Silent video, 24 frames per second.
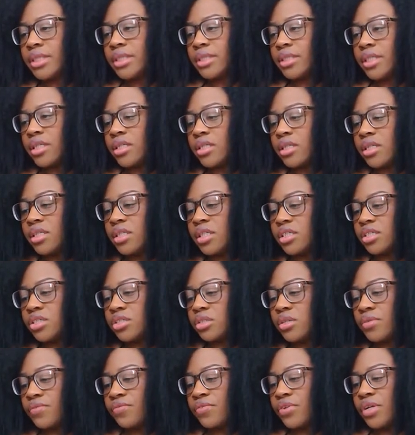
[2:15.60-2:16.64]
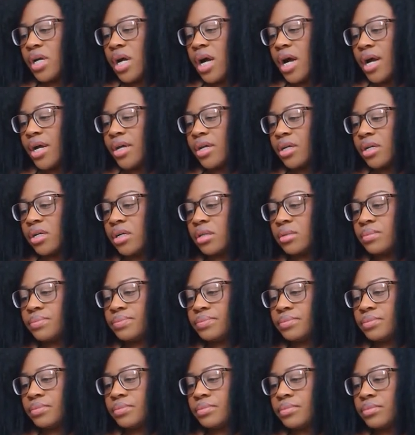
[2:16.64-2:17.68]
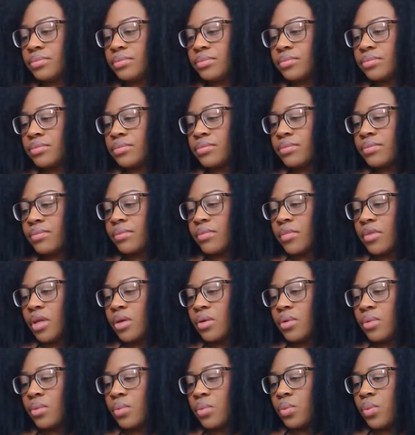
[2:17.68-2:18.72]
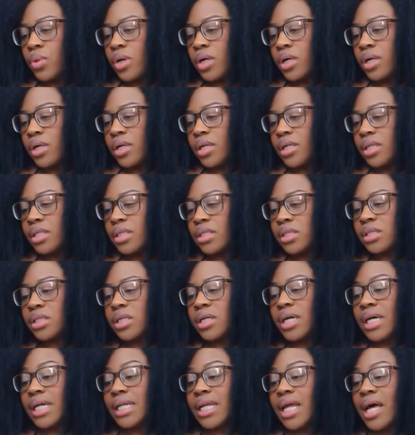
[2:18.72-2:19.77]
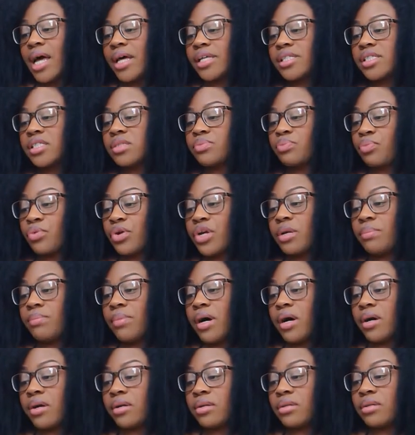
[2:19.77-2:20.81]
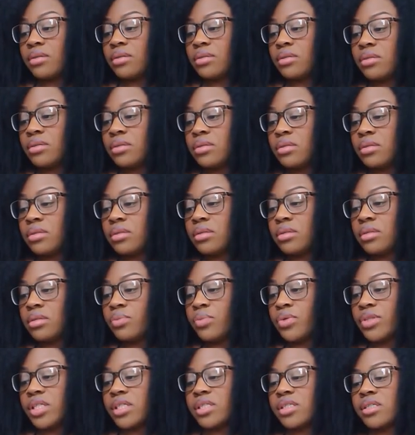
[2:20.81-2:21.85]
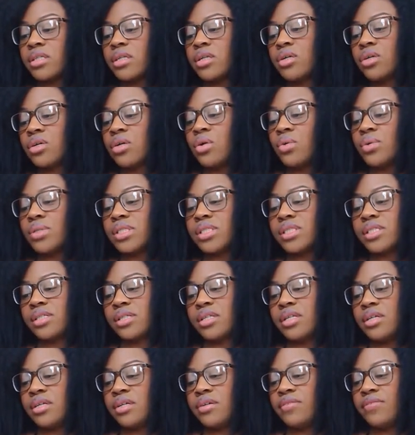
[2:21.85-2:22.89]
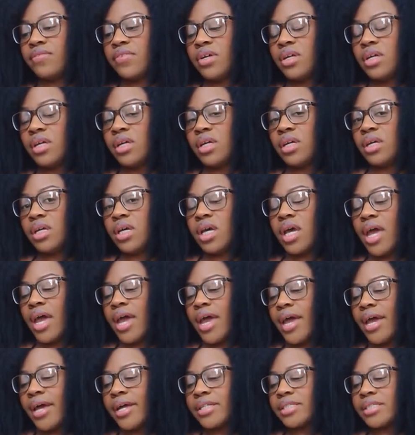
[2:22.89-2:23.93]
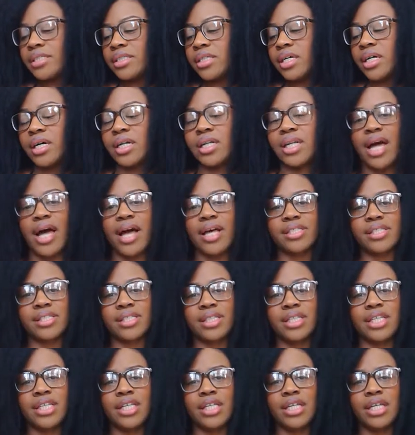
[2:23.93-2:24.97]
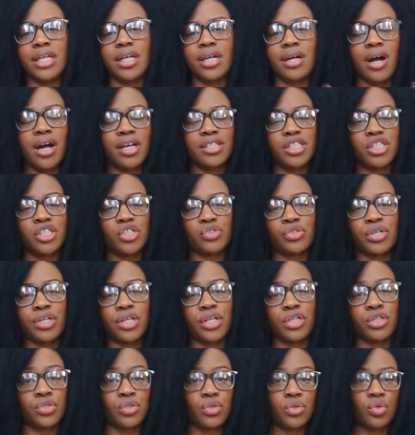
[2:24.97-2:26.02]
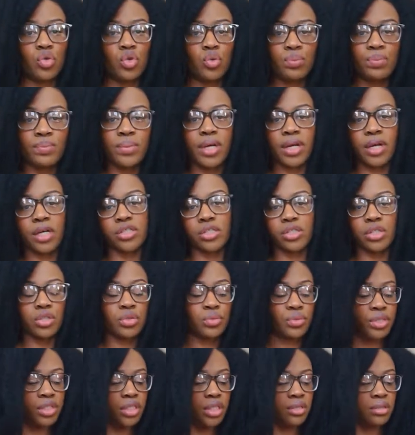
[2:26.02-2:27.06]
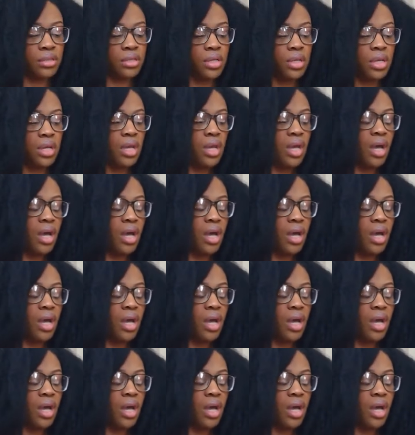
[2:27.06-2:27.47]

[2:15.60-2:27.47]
And the additional free item was a glass spray bottle with a silicone sleeve and a glass cleaning concentrated tube, like a solution.